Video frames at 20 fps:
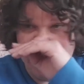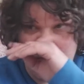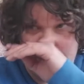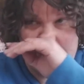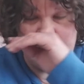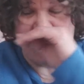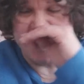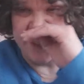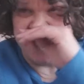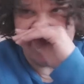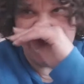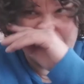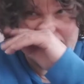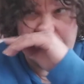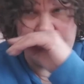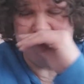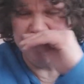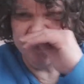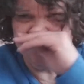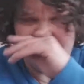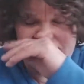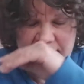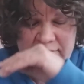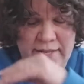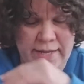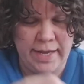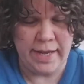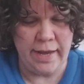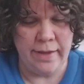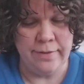So
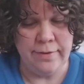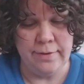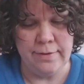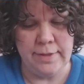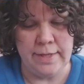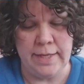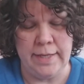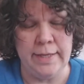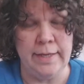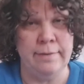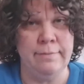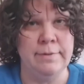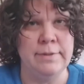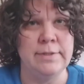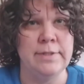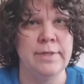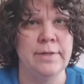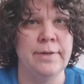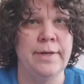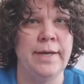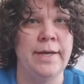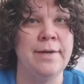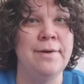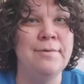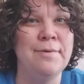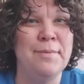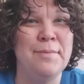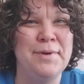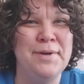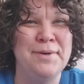the other thing I had
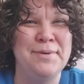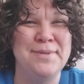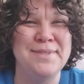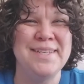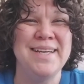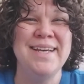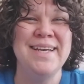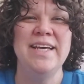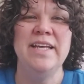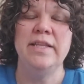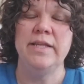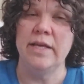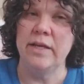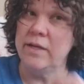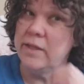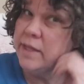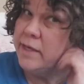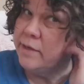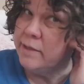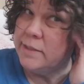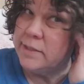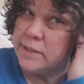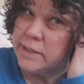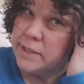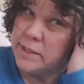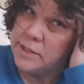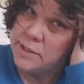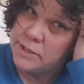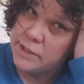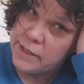to rub my nose. The other thing I was
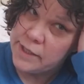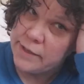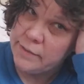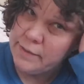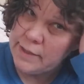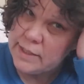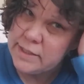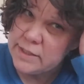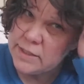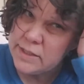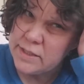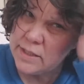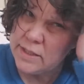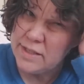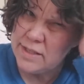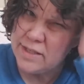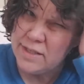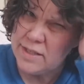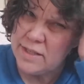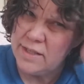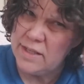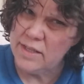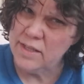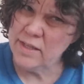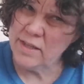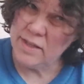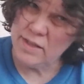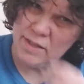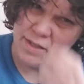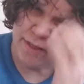going to show you was
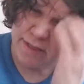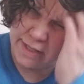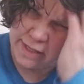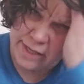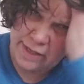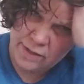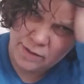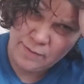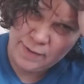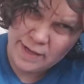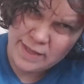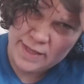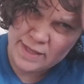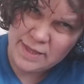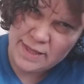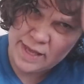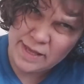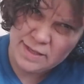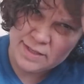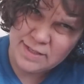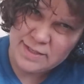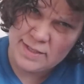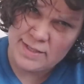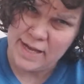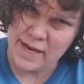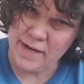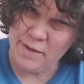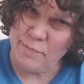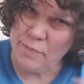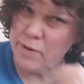the other way that they
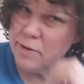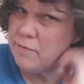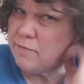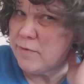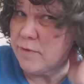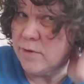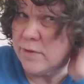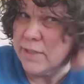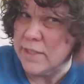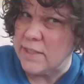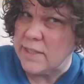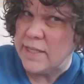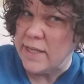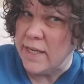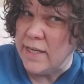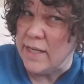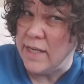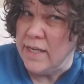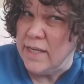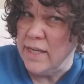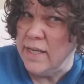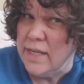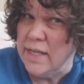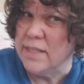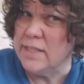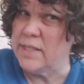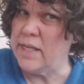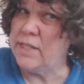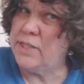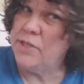say to put fullness in.
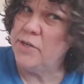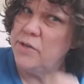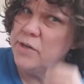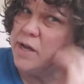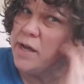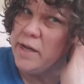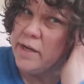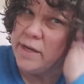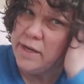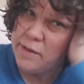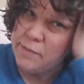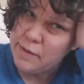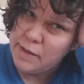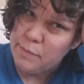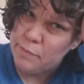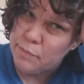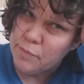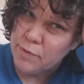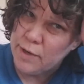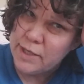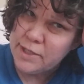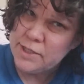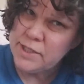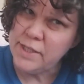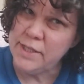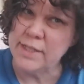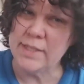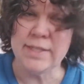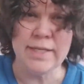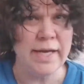Since you're not going to be
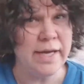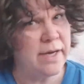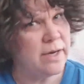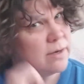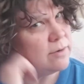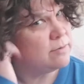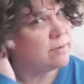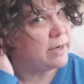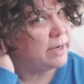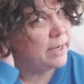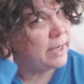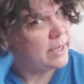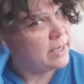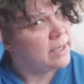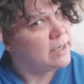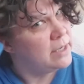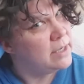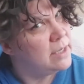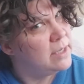brushing this out, right?